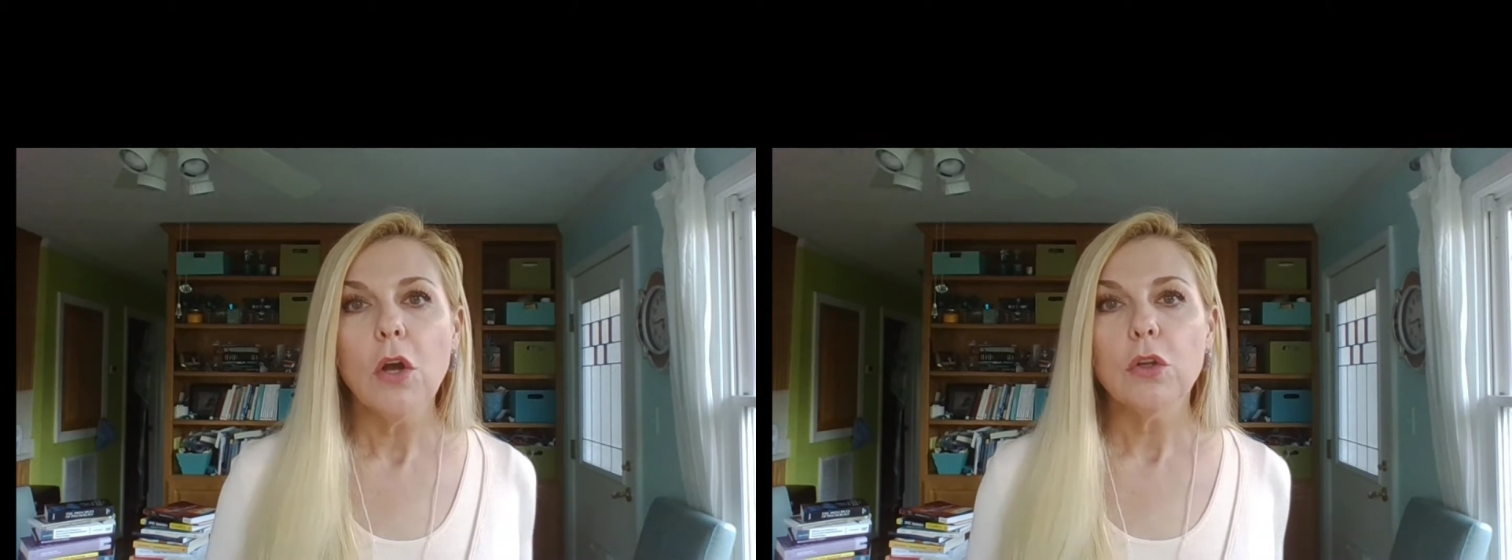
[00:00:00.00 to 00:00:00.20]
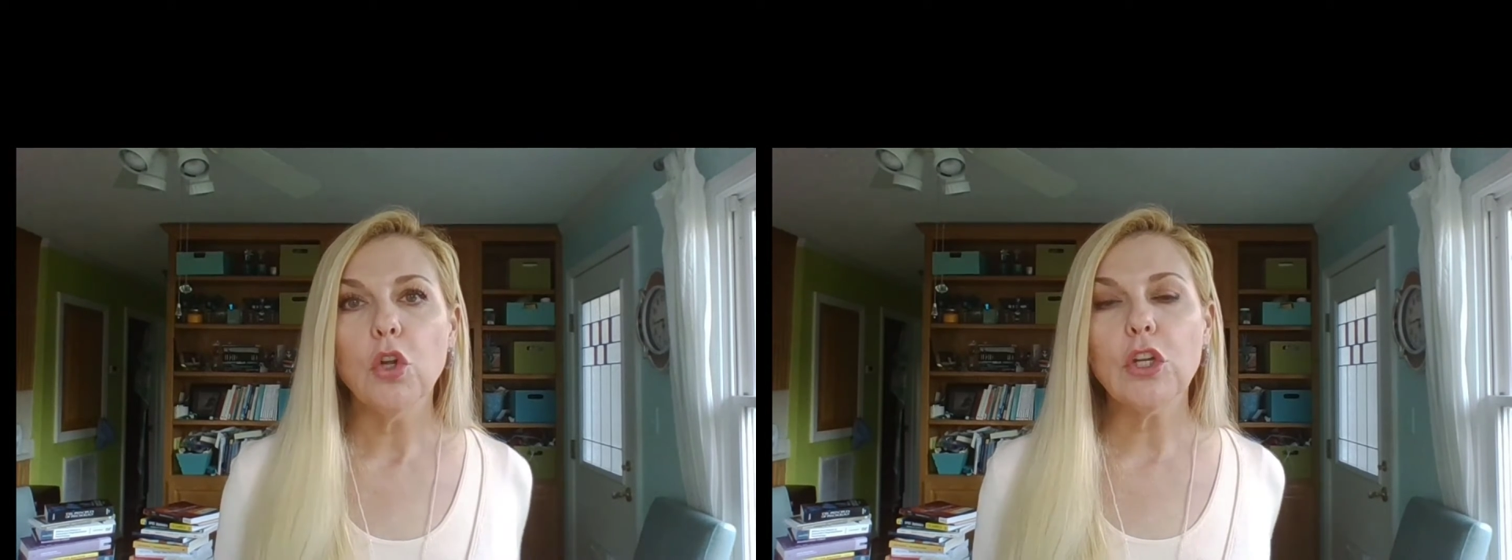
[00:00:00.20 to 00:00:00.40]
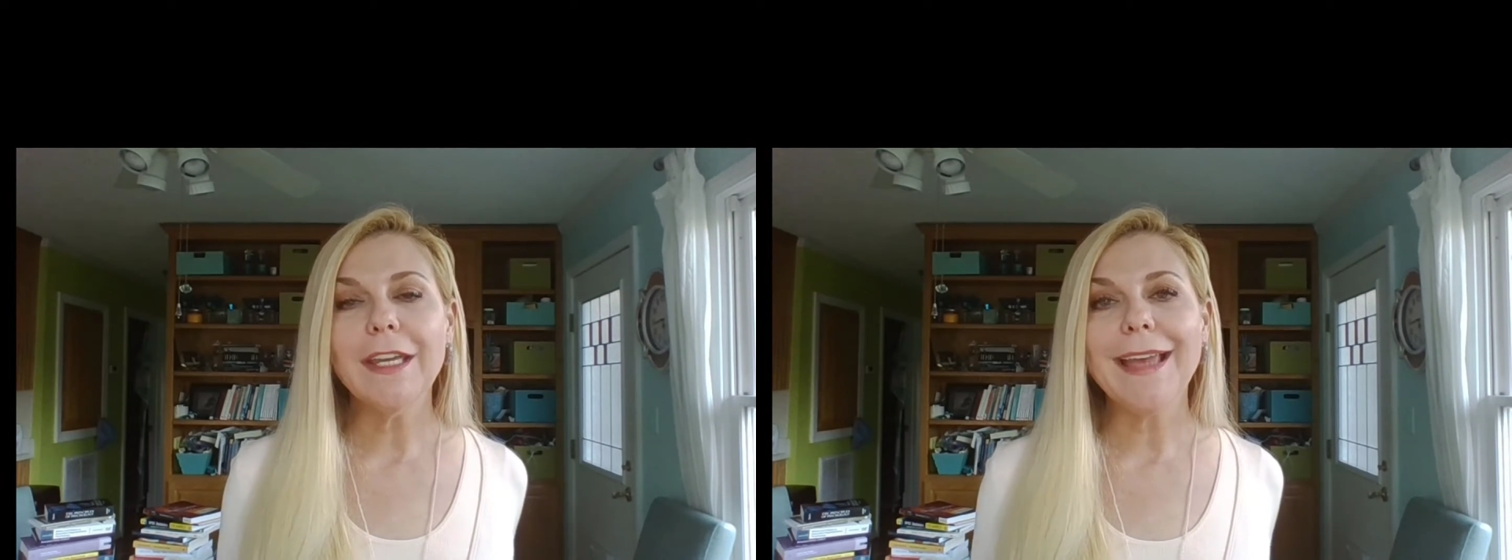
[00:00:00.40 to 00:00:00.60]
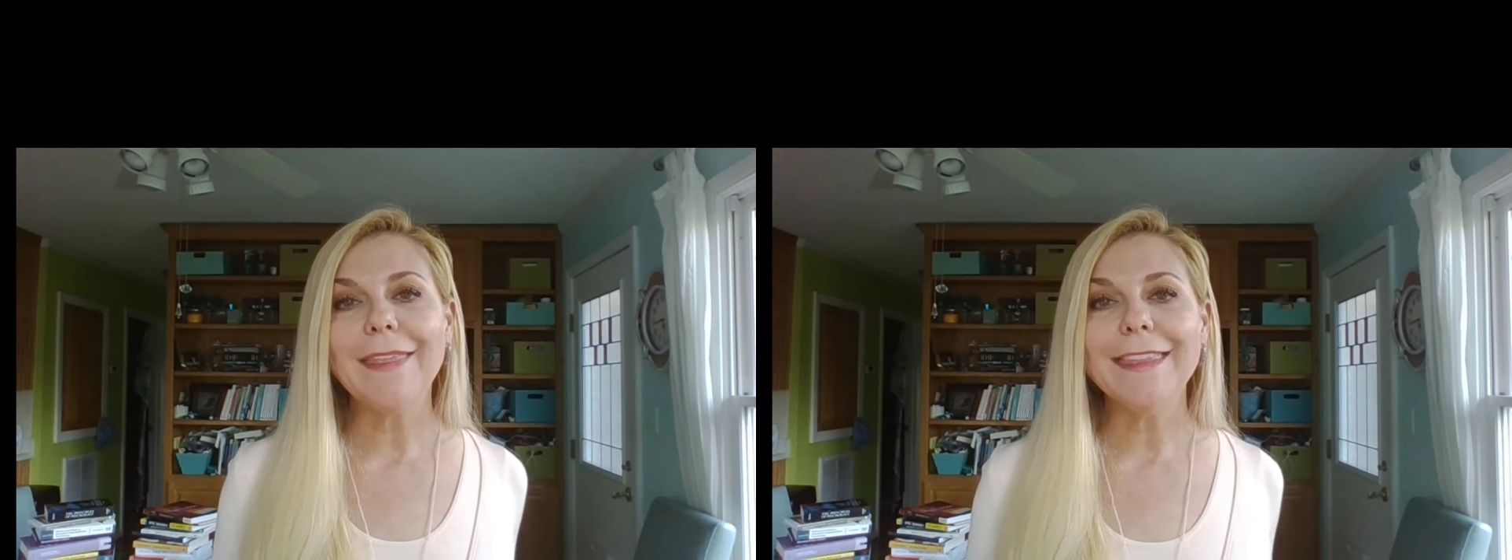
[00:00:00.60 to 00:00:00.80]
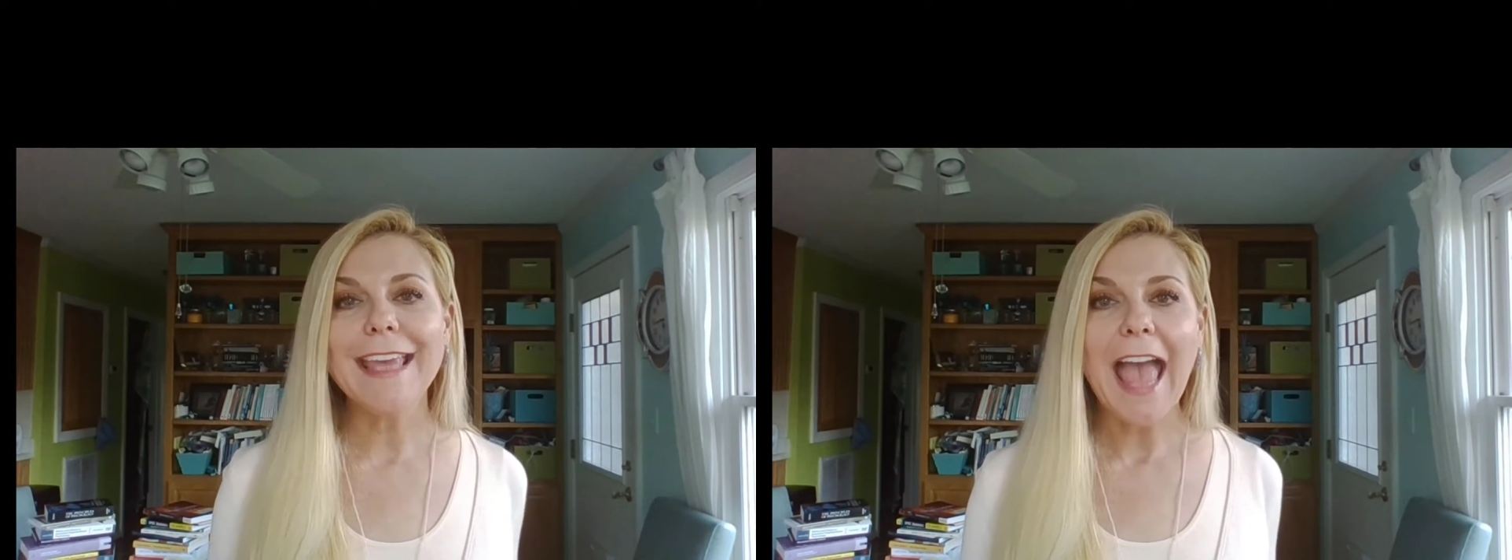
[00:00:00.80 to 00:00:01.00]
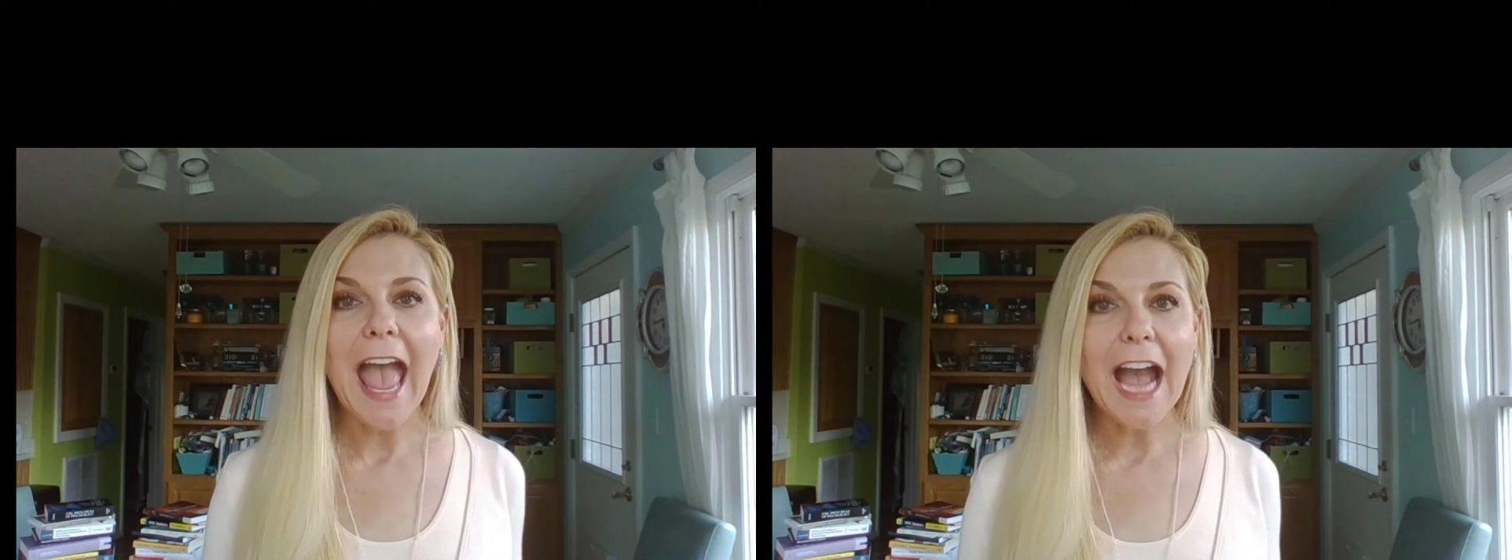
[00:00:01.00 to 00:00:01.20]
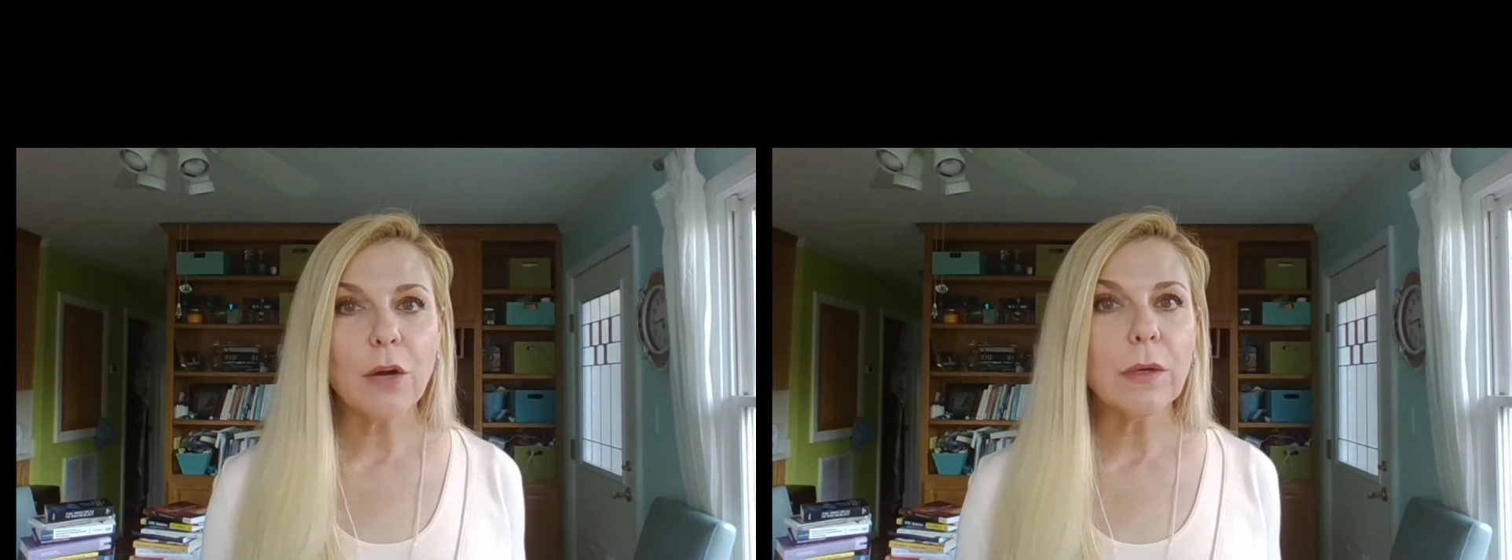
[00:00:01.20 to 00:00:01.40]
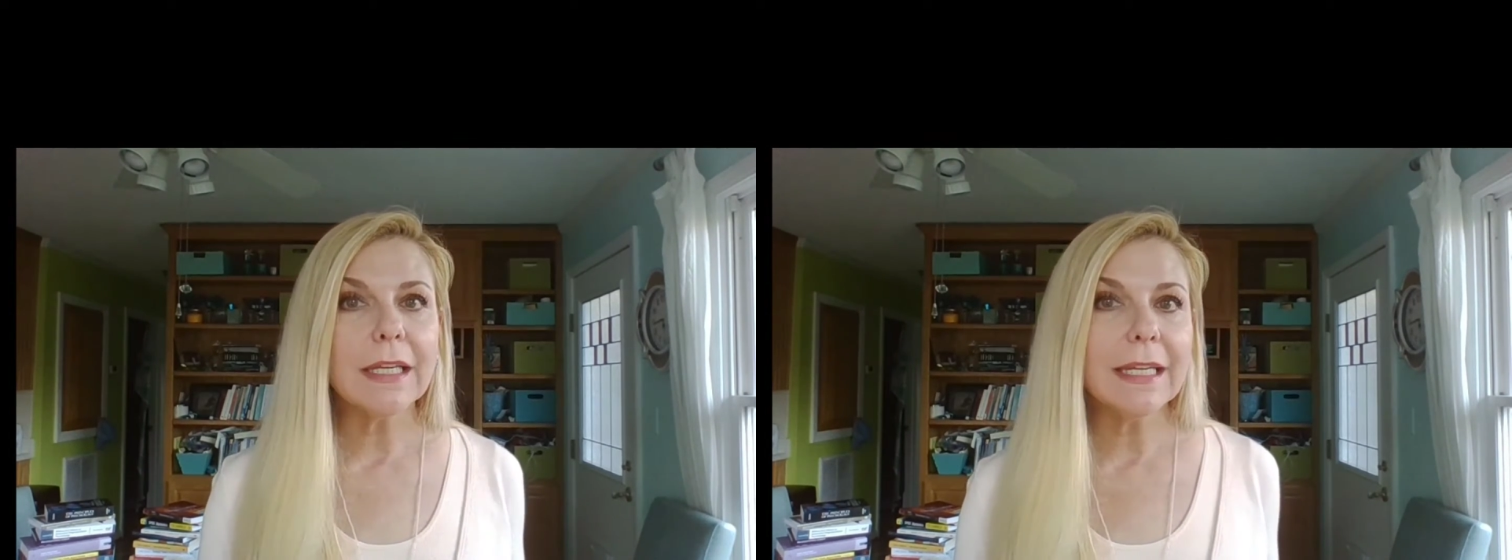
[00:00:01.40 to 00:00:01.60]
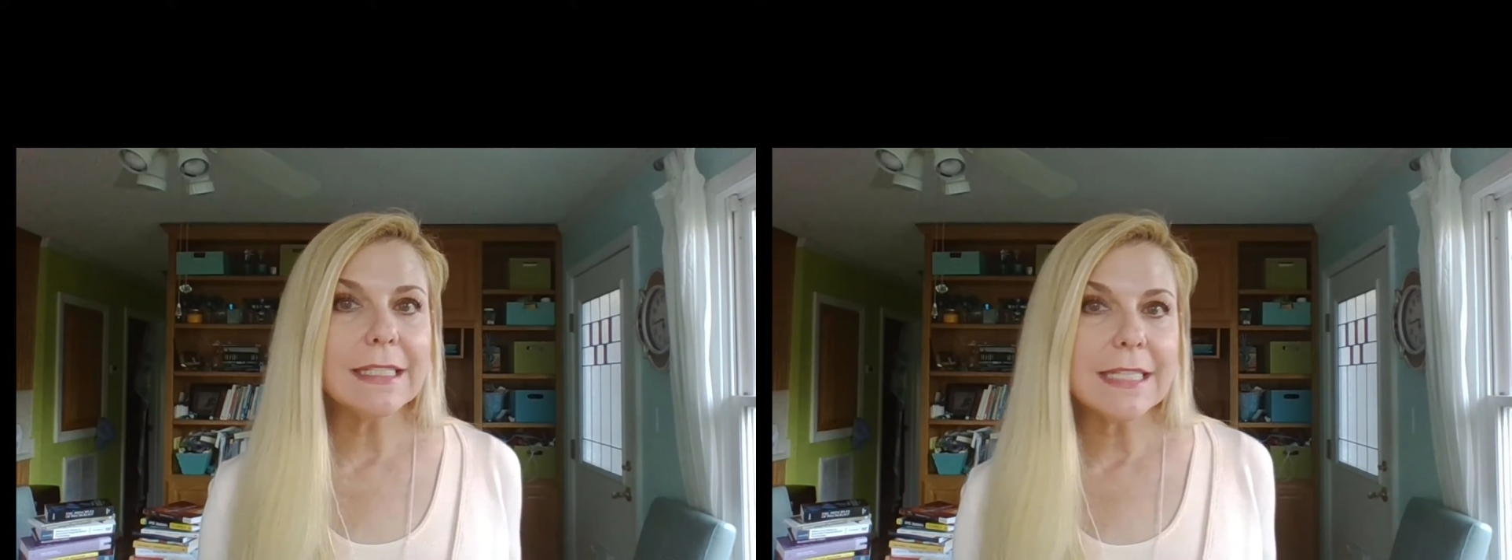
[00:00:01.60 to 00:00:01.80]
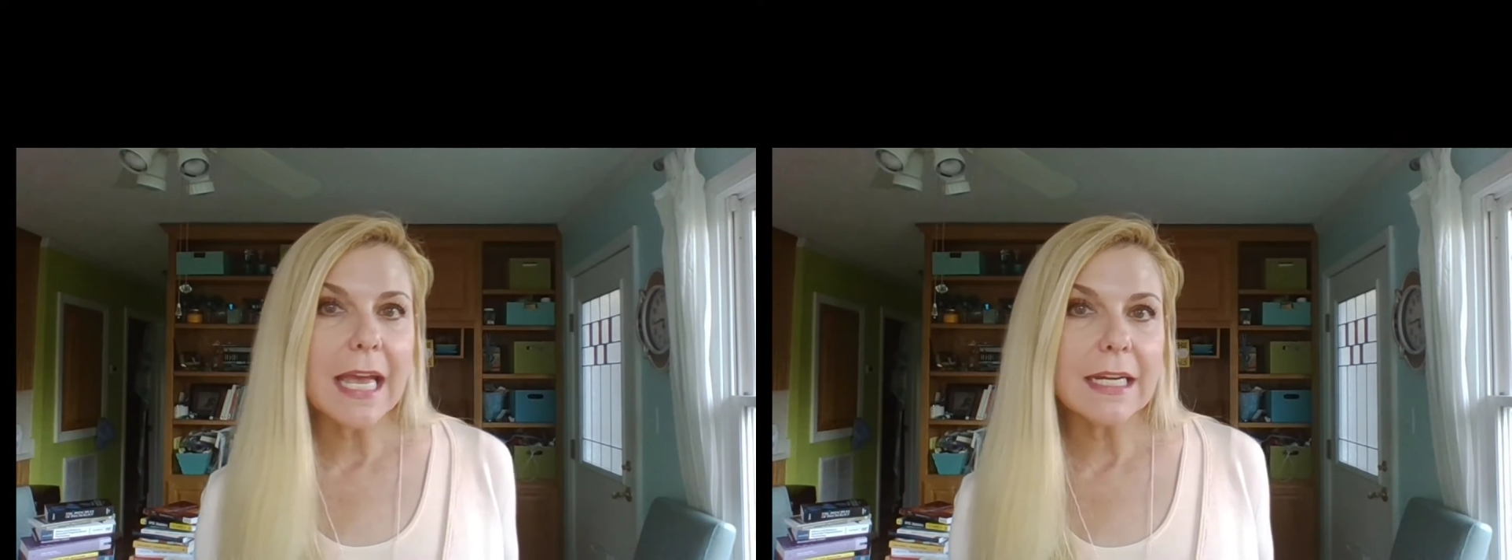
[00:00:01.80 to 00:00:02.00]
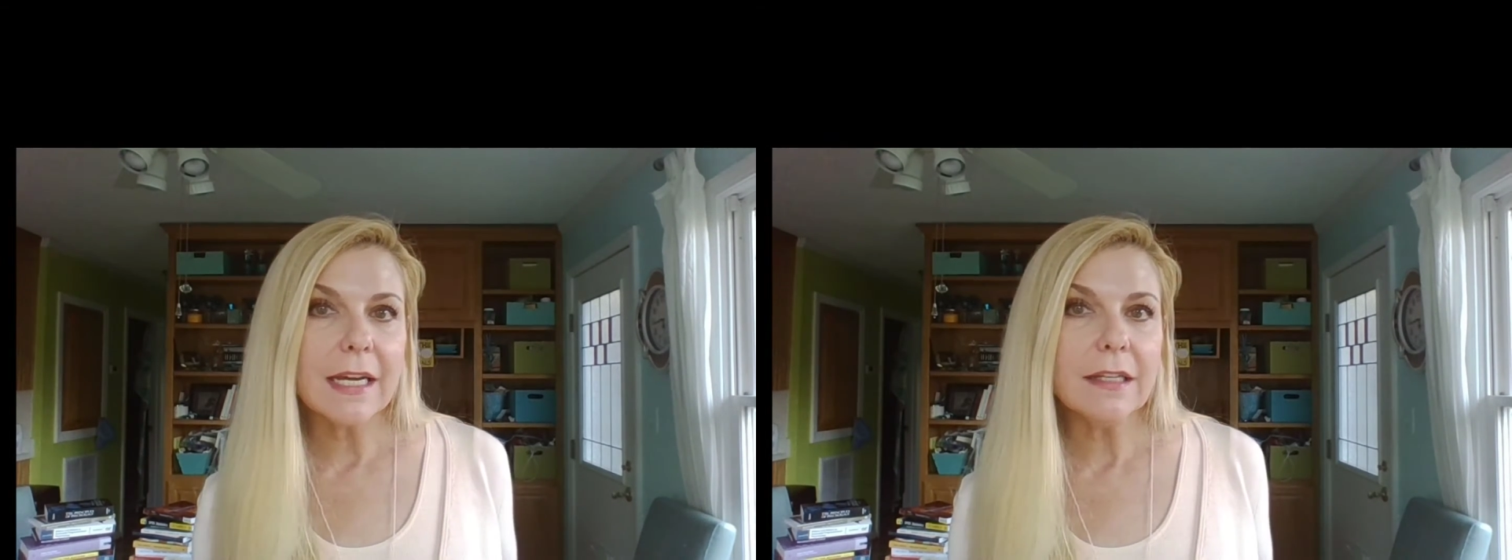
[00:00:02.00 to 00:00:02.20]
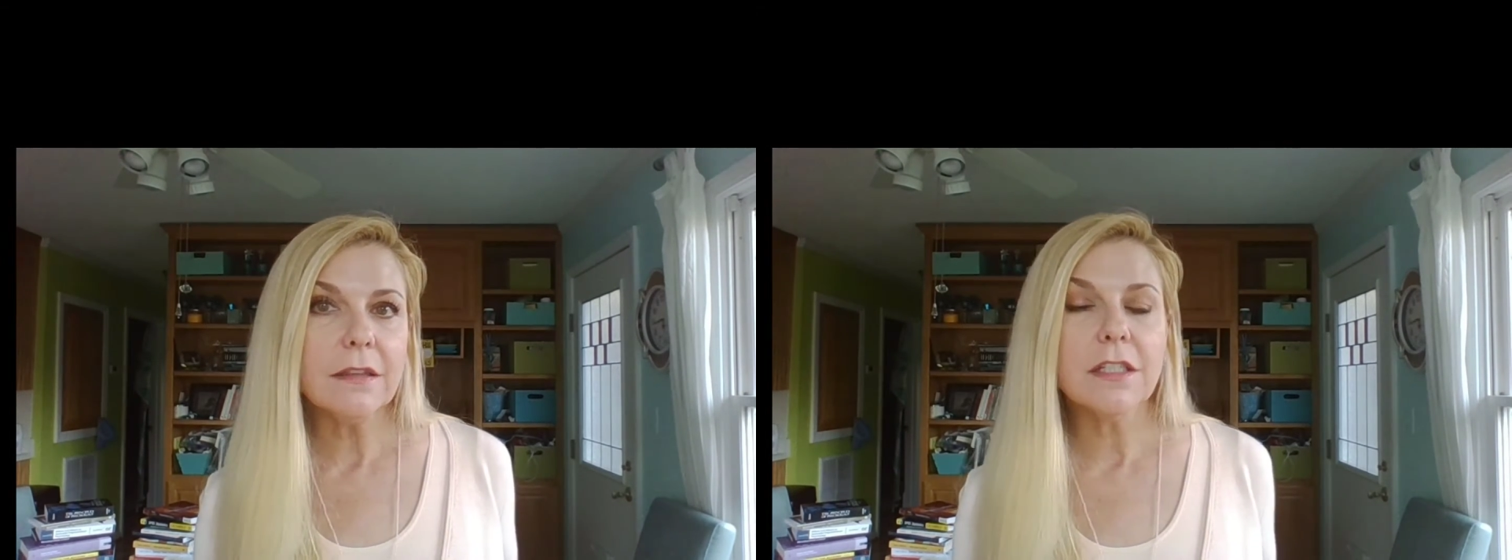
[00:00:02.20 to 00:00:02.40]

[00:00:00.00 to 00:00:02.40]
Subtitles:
looking at the aggregate data,